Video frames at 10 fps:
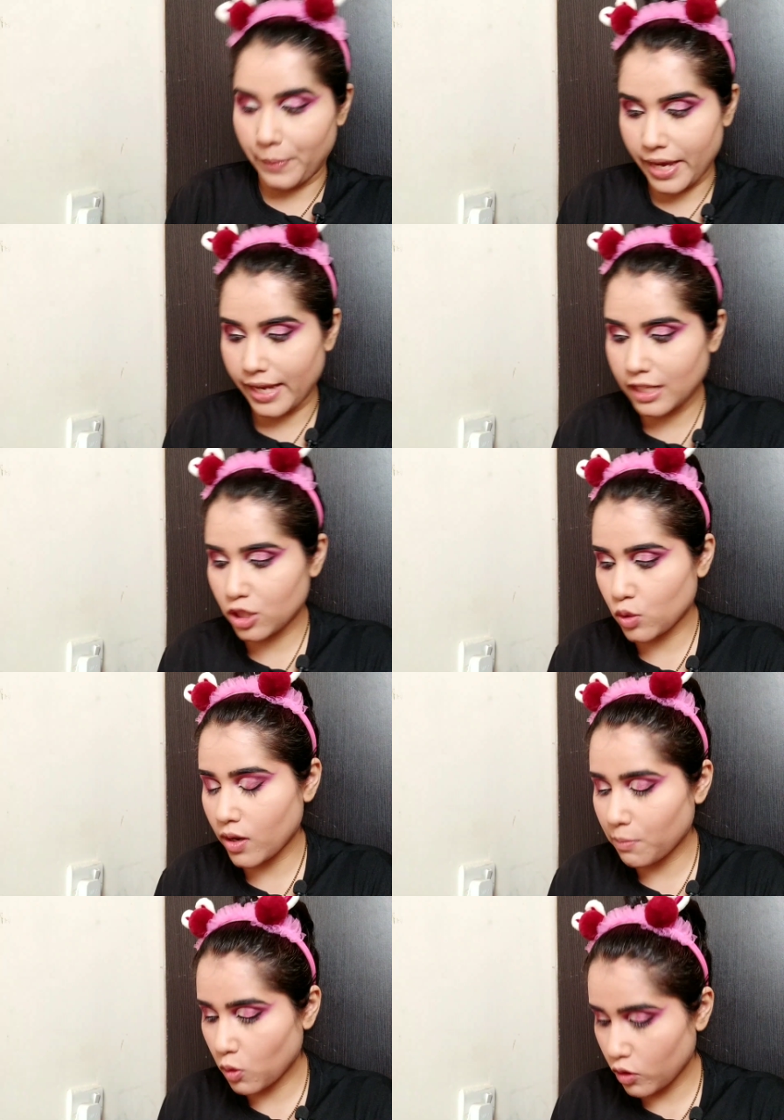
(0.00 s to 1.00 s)
paint. So
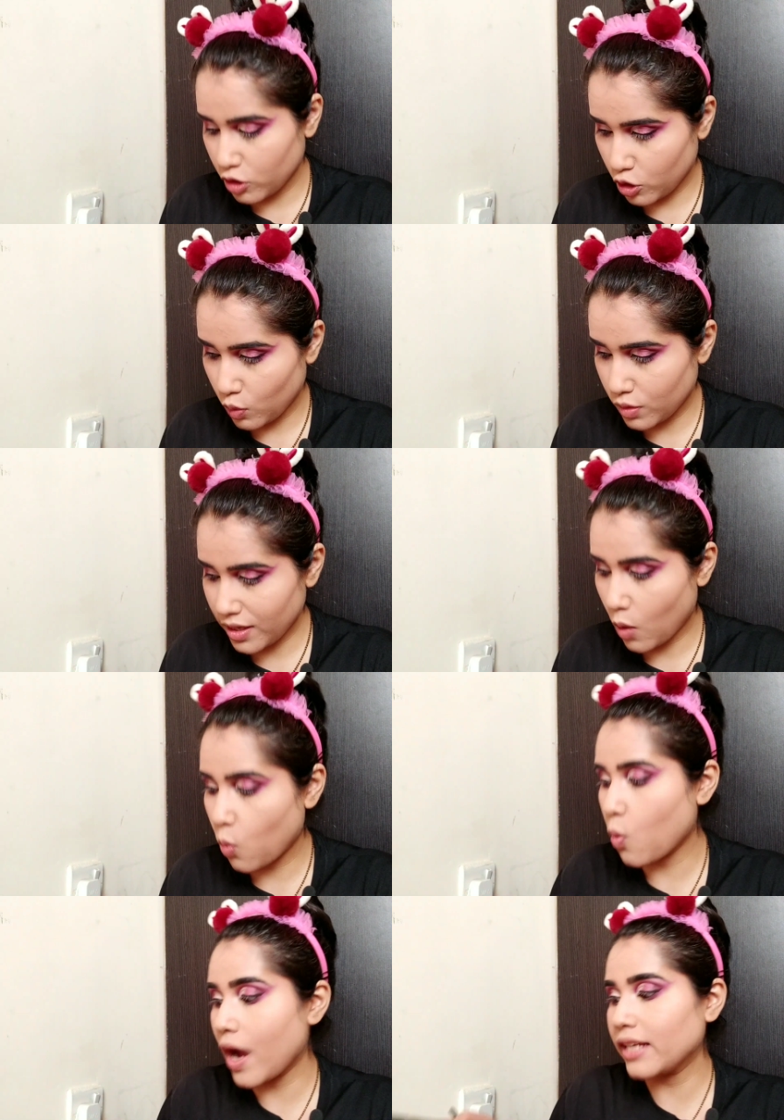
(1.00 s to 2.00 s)
I'm going to use a
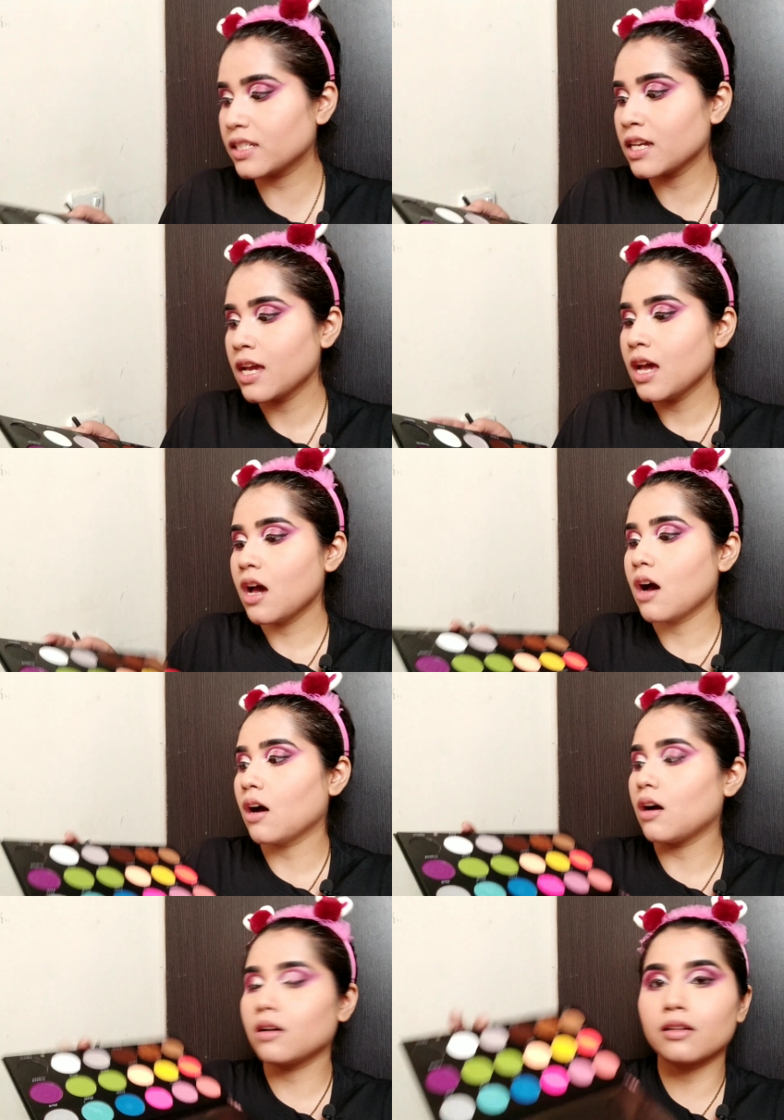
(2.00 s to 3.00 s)
white
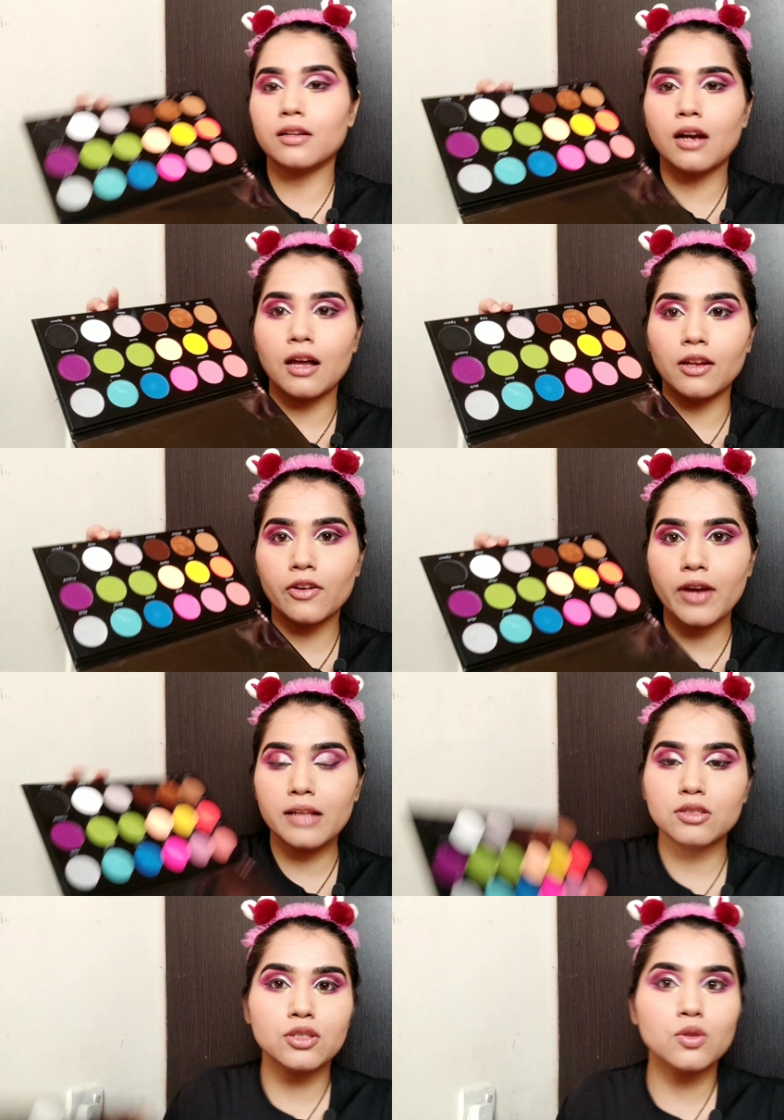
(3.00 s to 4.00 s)
color
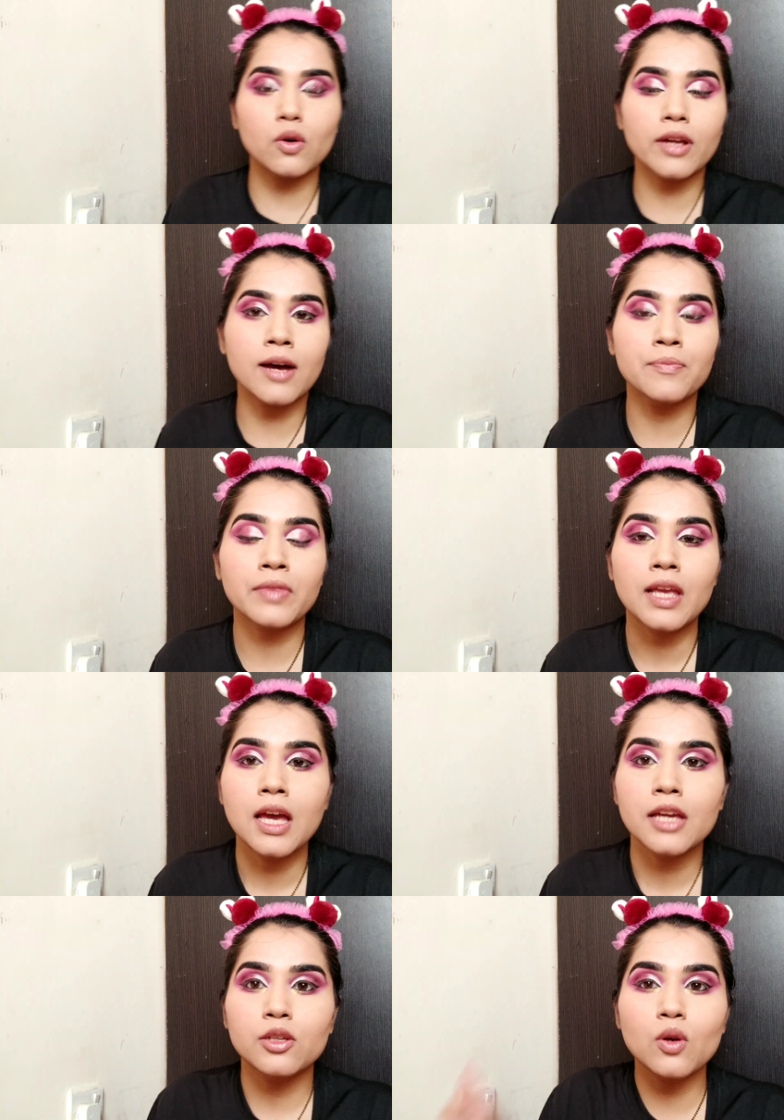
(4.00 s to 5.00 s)
and just gonna
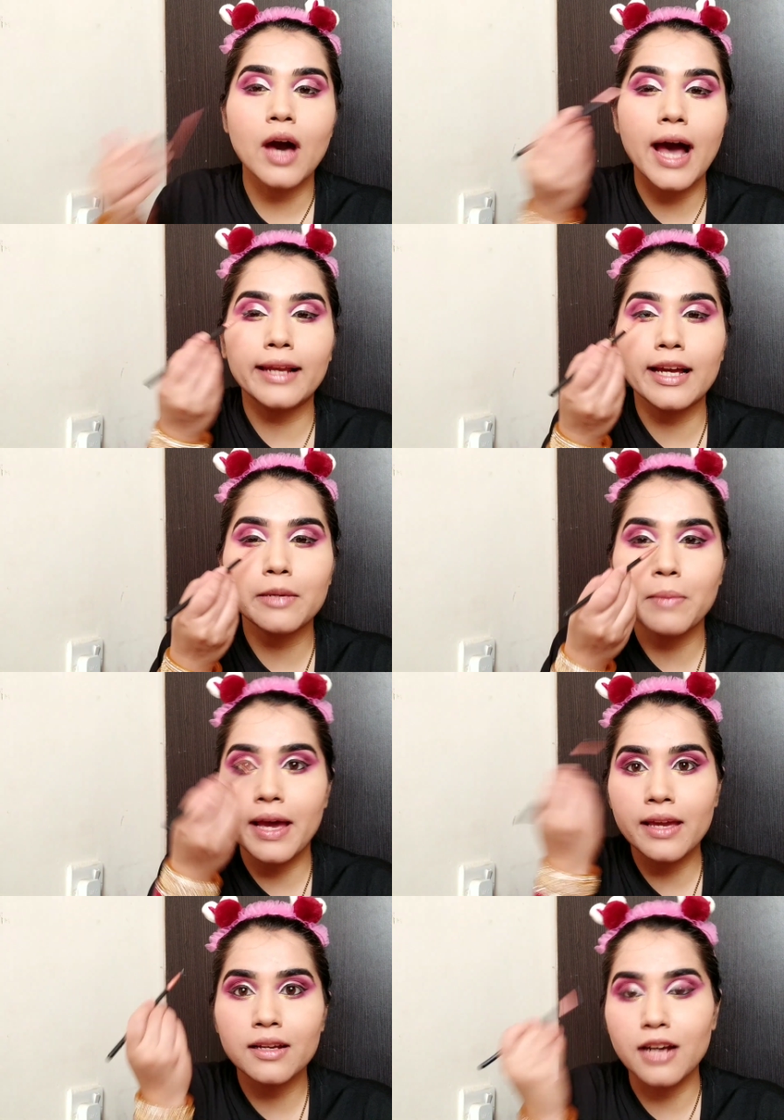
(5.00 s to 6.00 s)
highlight
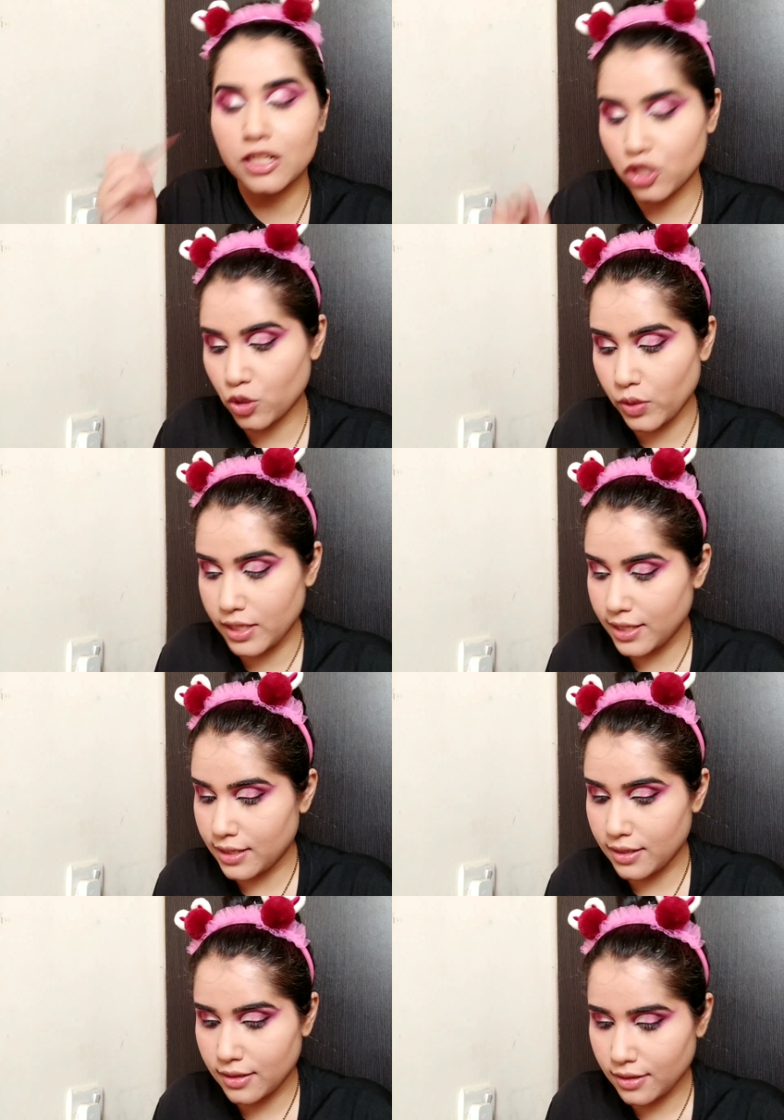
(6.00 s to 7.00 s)
my cut crease.